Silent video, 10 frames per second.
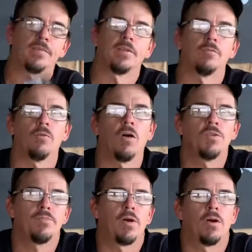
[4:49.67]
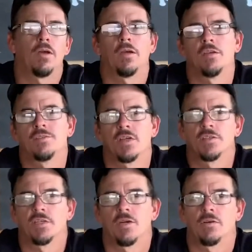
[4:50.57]
why would you buy a
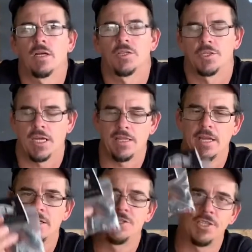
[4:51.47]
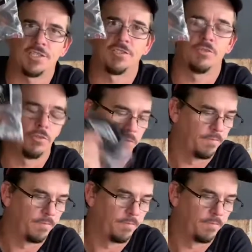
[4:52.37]
Zenoa clutch? And they're just as good.